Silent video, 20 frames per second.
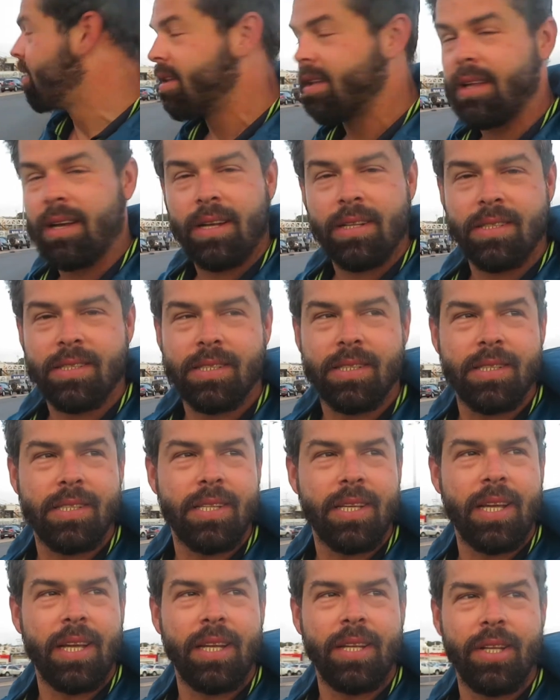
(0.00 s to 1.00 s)
Lots to
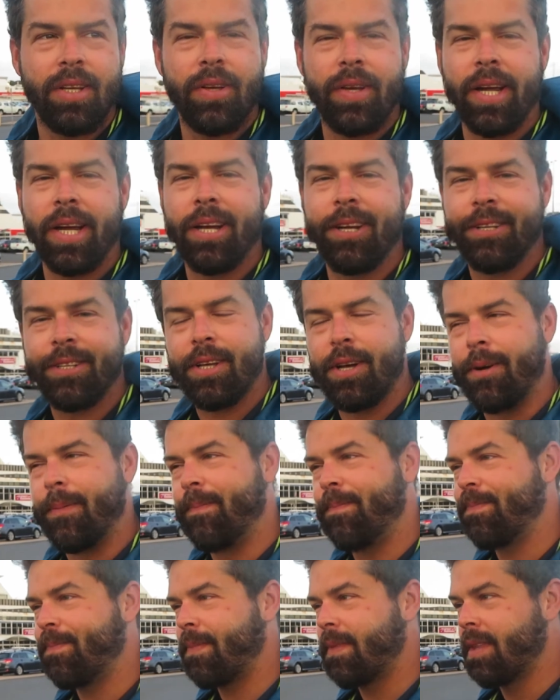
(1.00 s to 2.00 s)
see and do here. So,
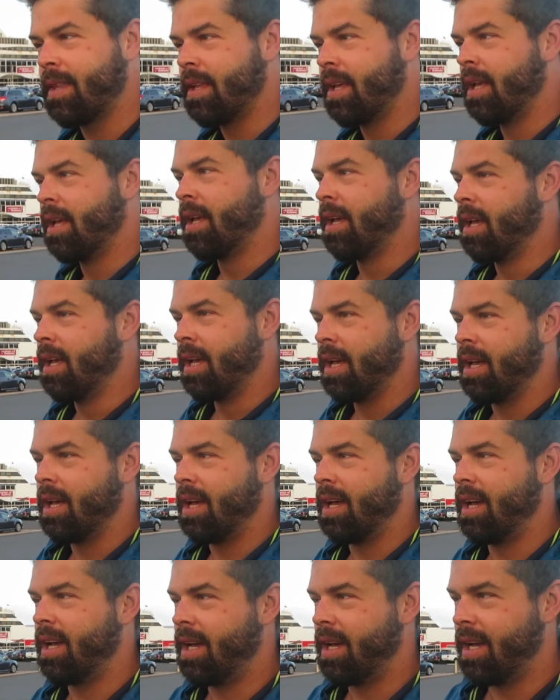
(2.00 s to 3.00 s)

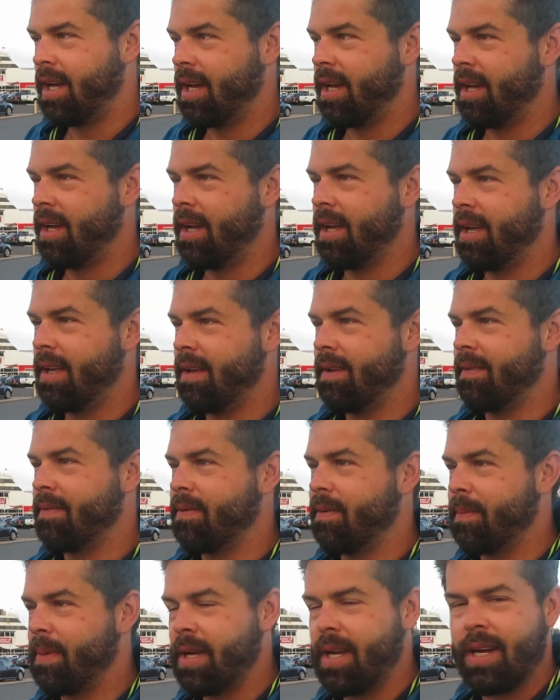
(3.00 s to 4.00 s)
uh,
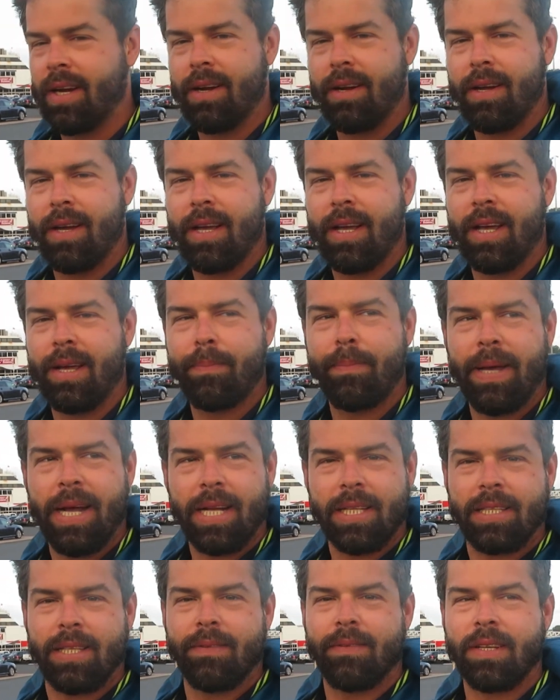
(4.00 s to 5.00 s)
from here I head
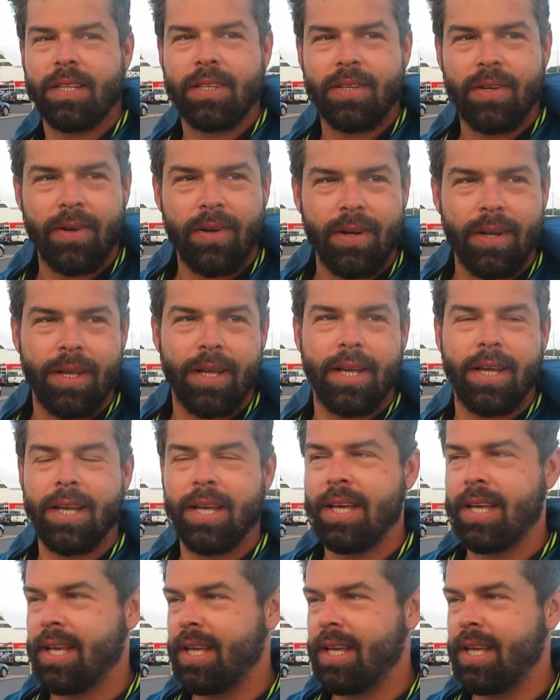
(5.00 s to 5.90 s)
back to Victoria.